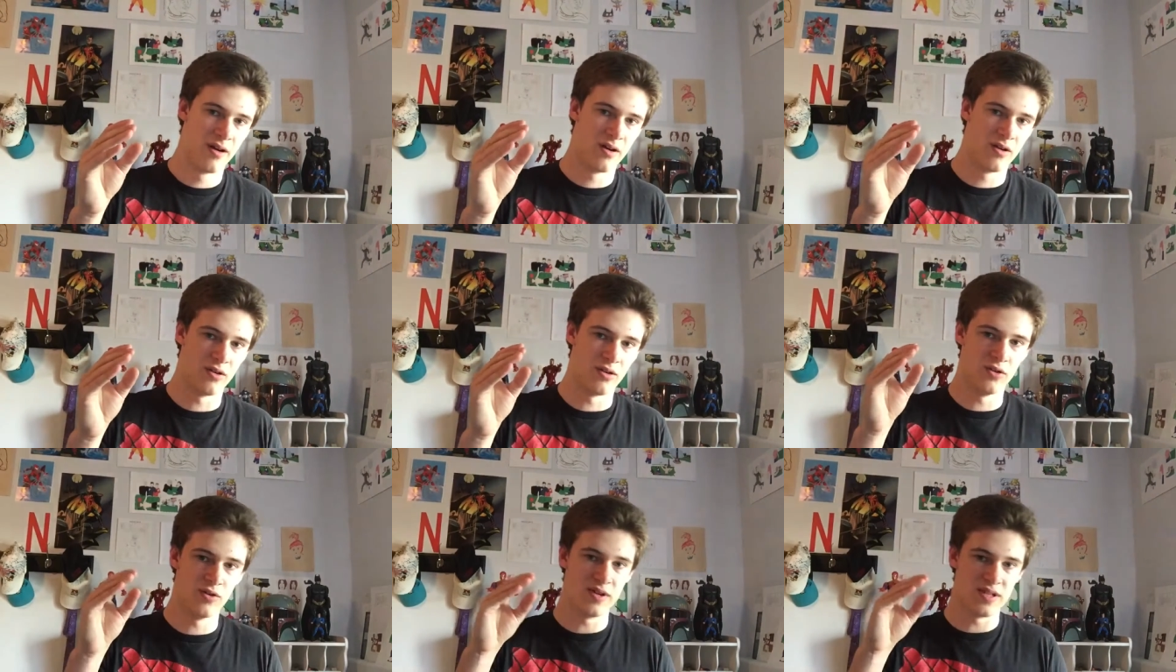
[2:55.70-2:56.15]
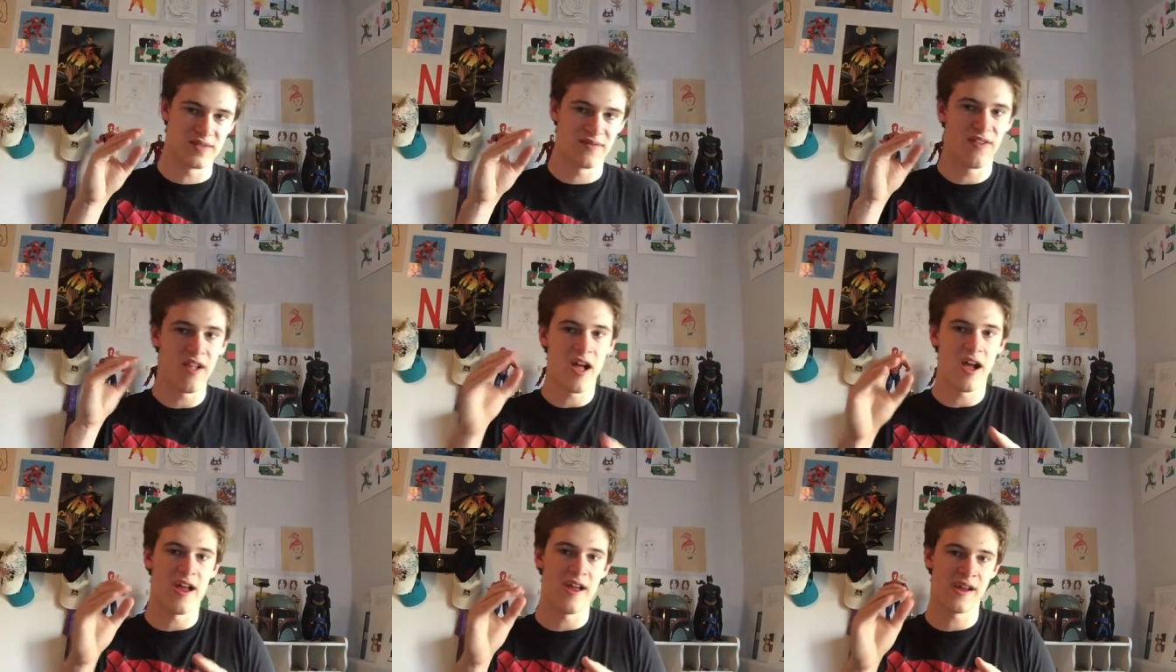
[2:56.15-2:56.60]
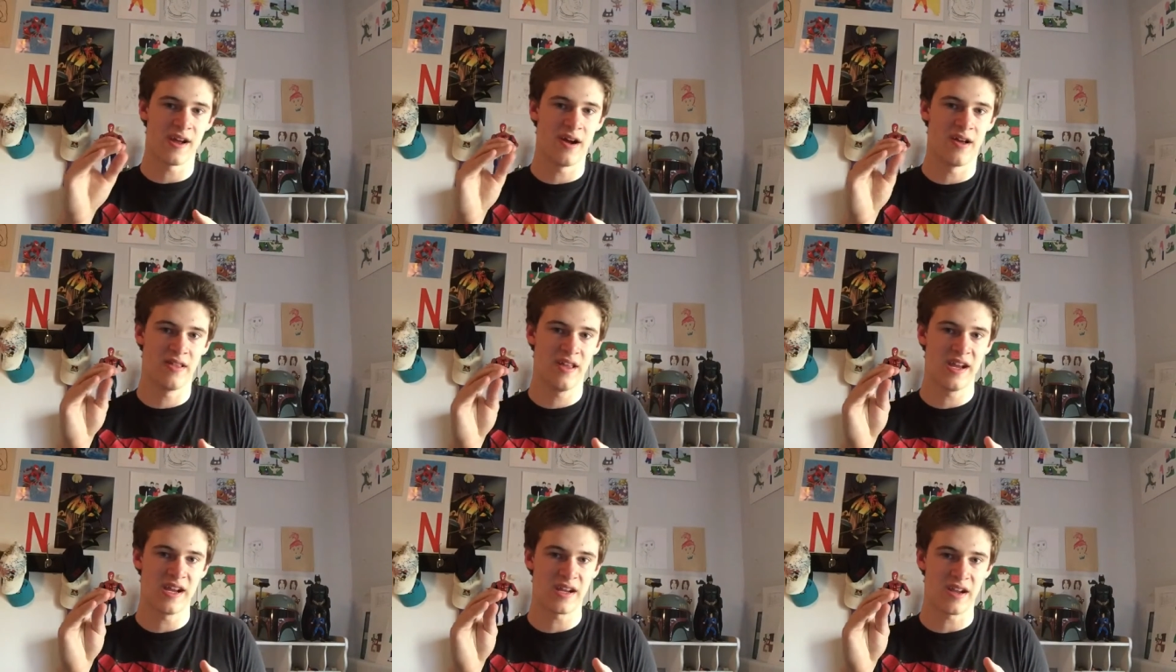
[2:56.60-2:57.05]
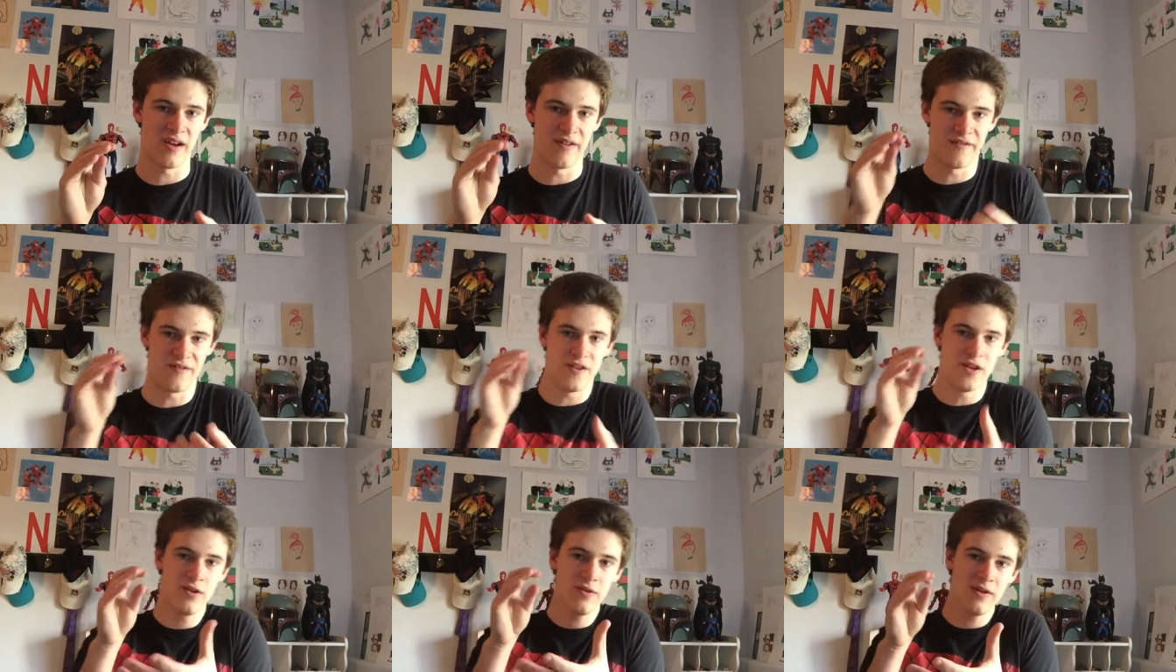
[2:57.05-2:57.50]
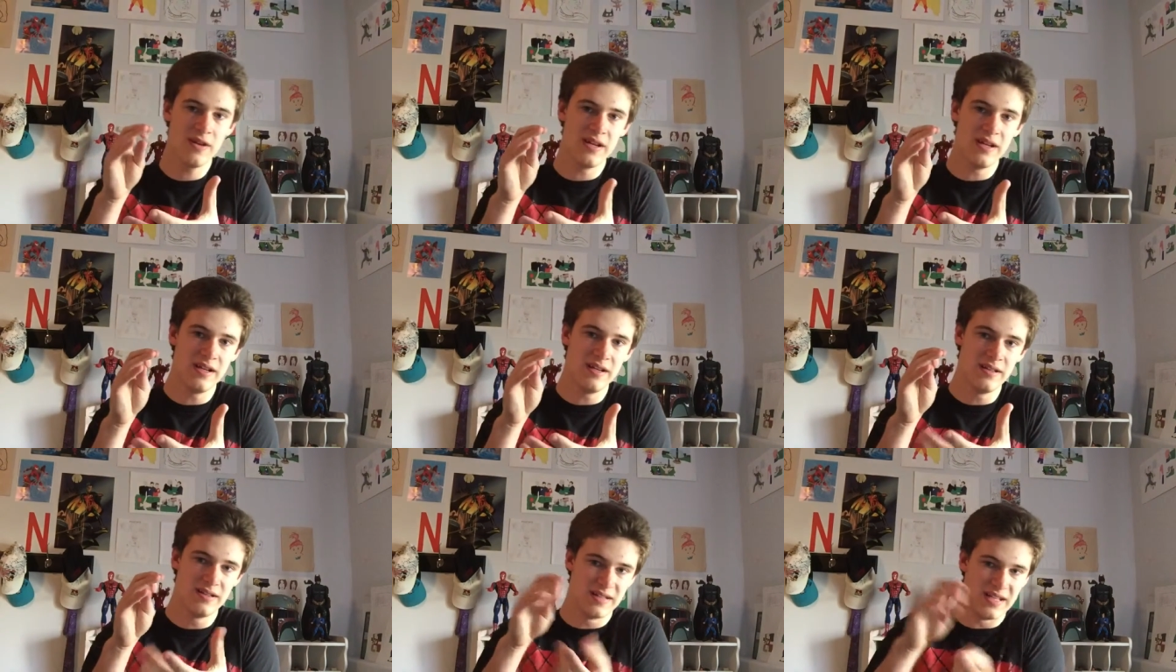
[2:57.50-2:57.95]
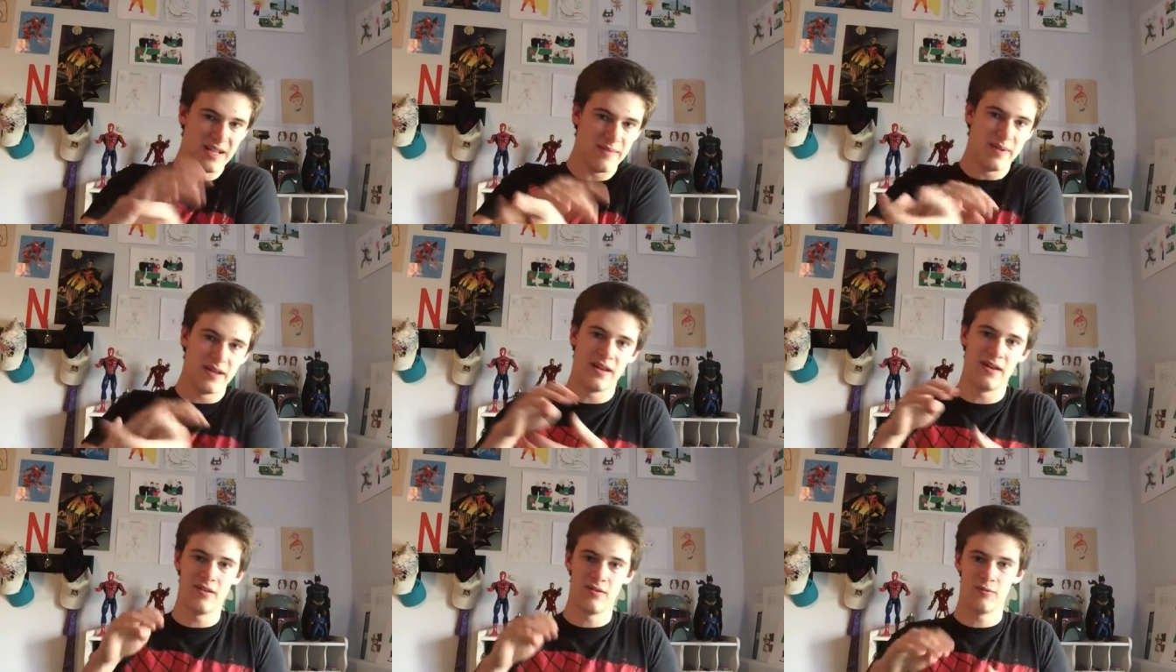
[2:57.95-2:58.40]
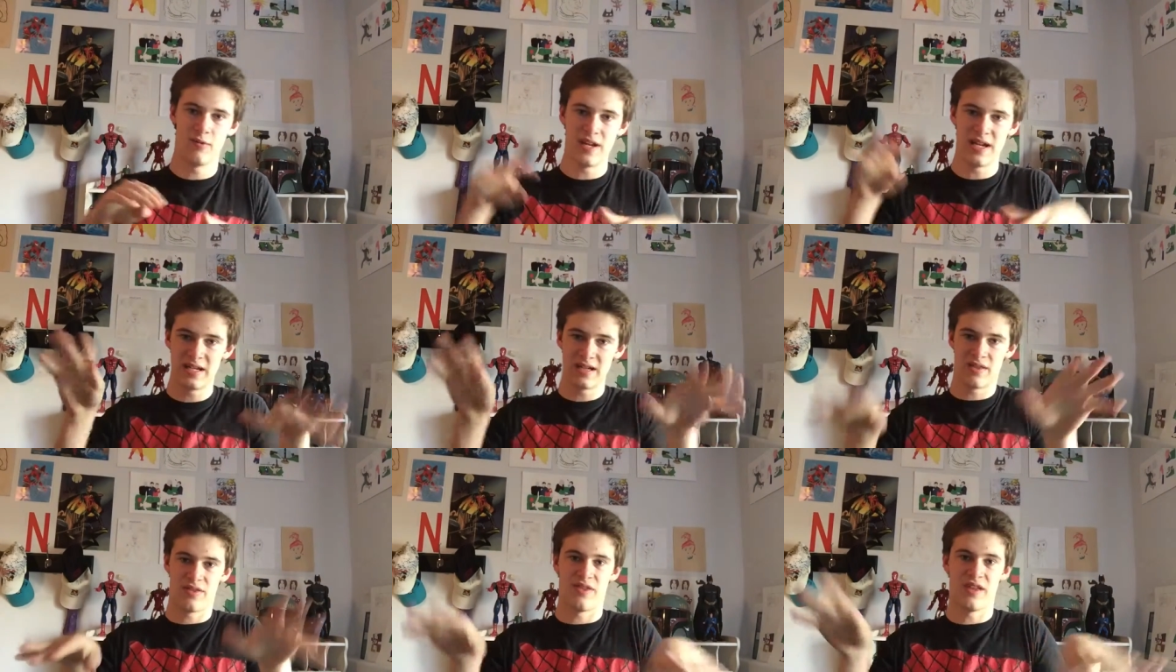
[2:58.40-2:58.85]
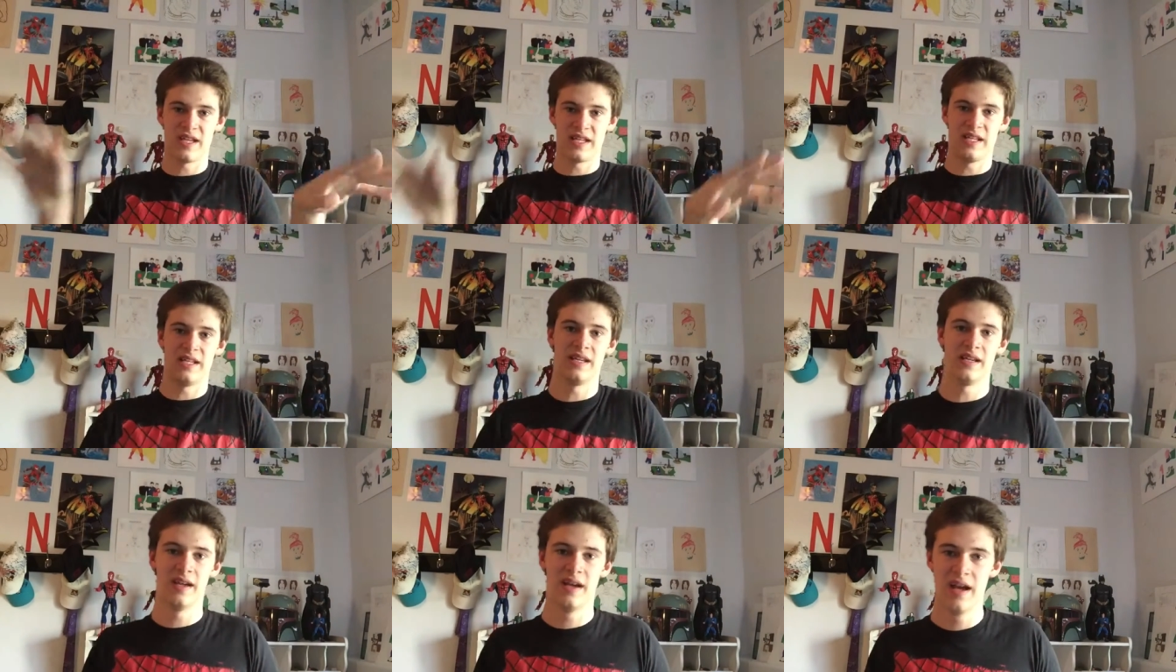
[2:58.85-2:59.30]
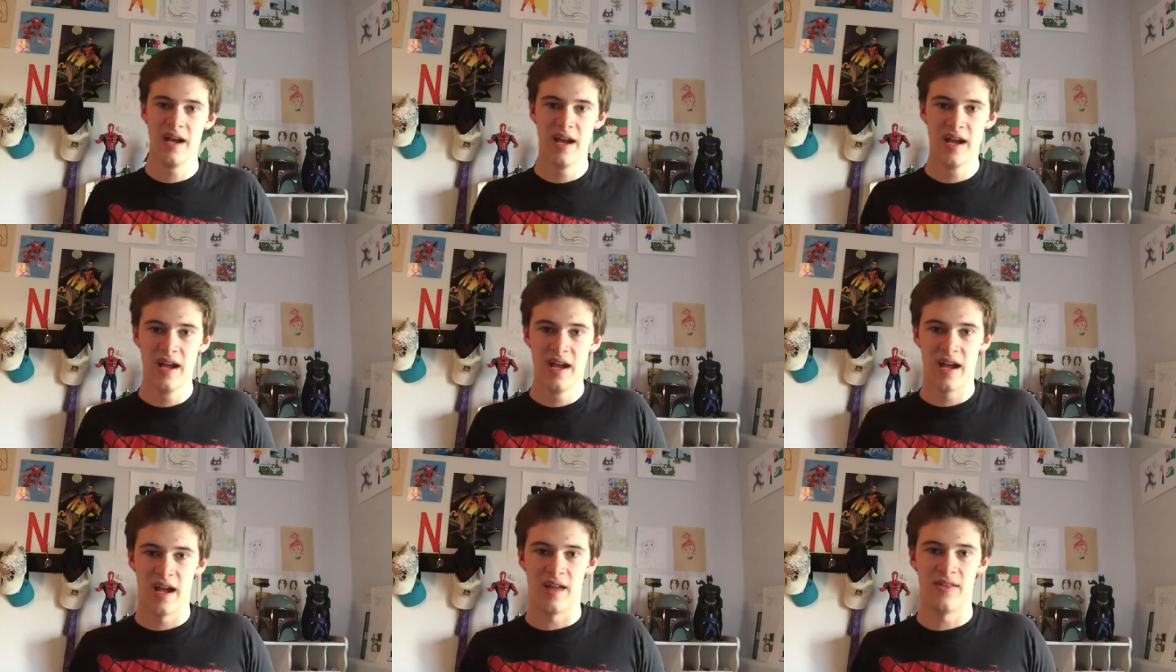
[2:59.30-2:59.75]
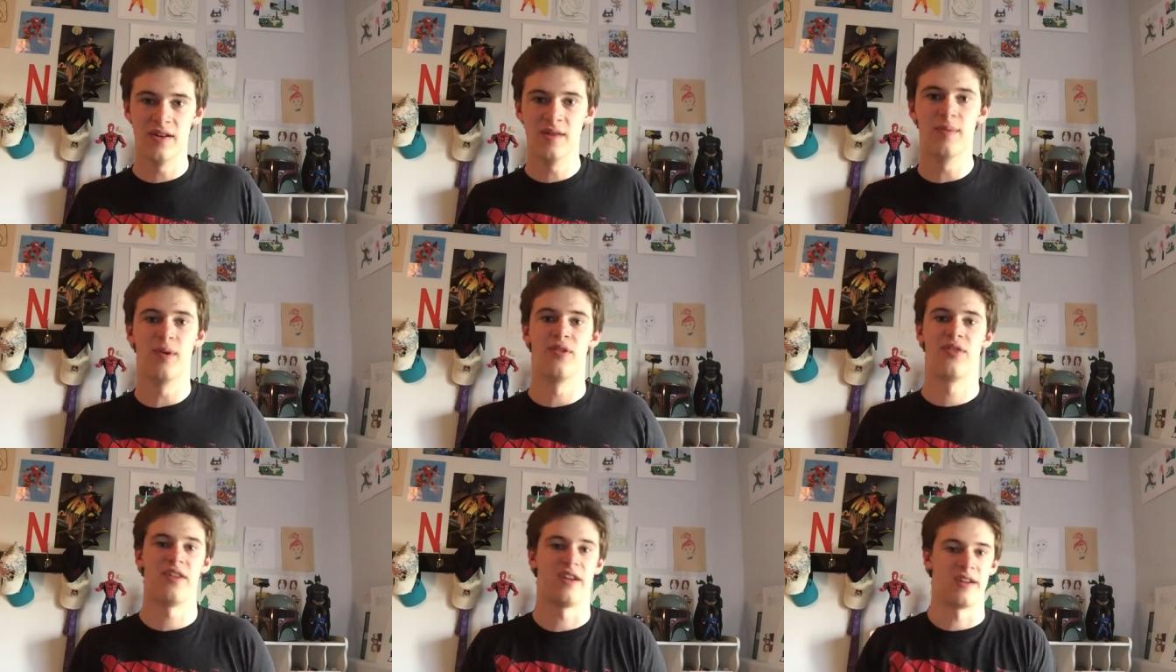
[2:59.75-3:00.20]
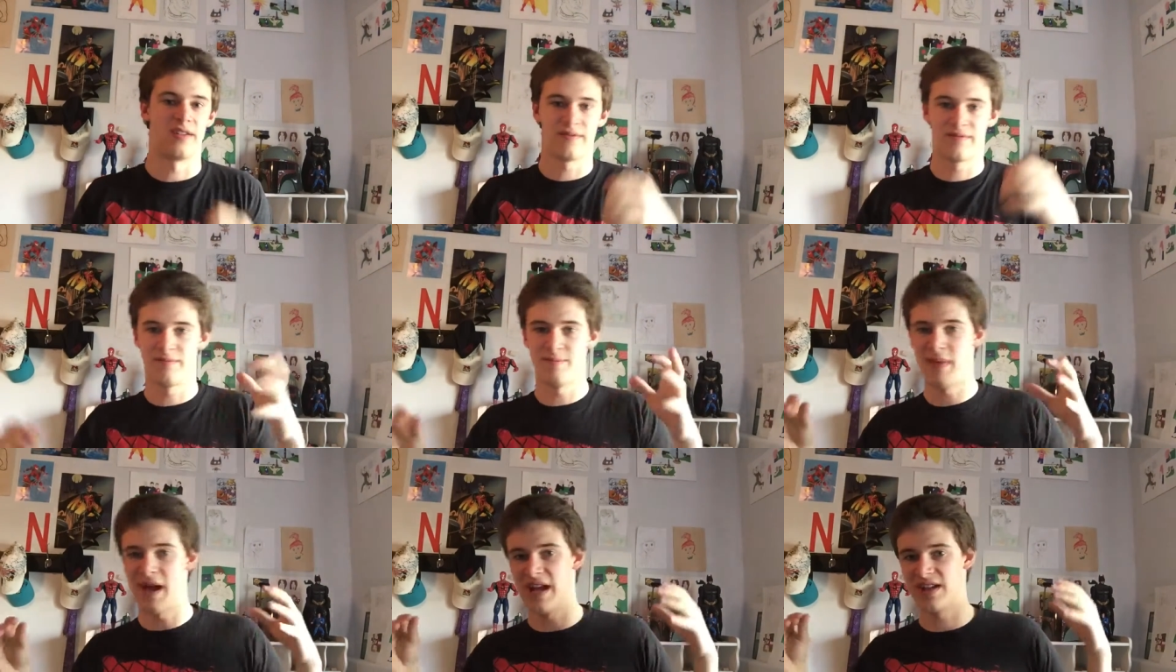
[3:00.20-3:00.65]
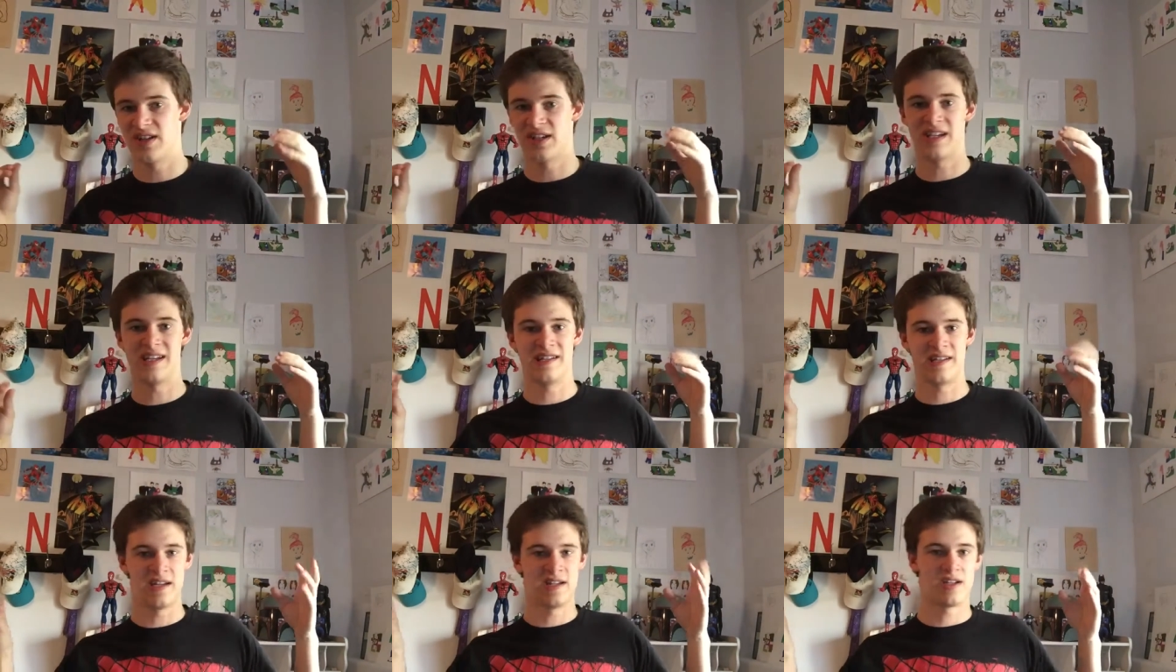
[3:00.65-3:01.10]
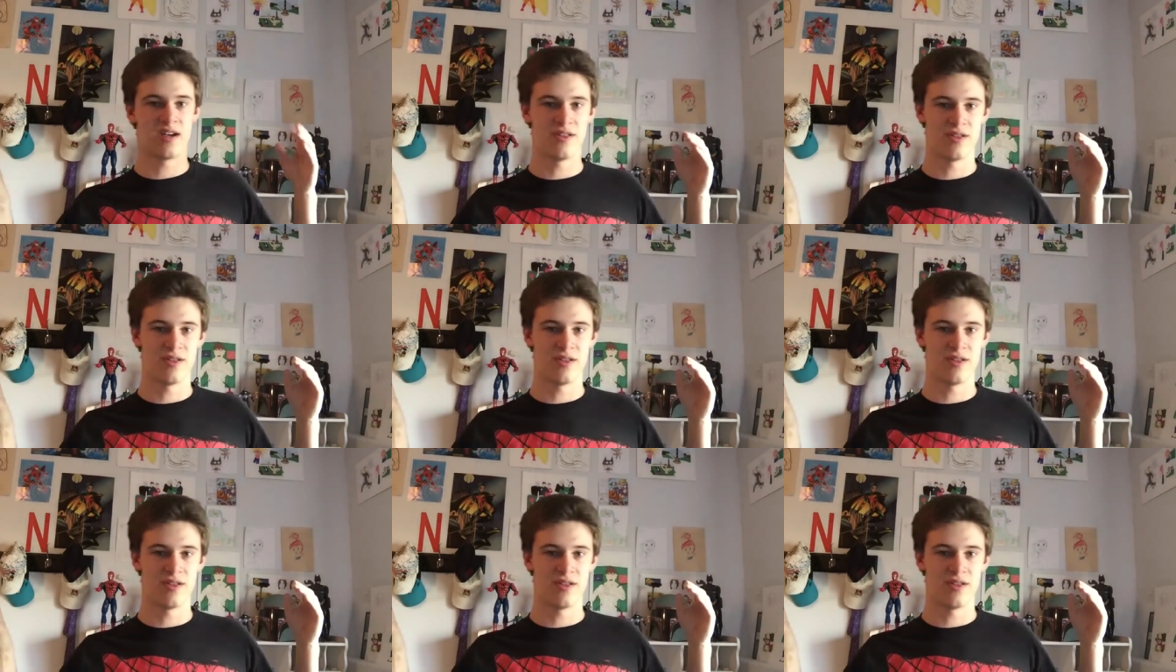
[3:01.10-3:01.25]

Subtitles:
who is flying on like a fury demon winged thingy, and they're both like magicking each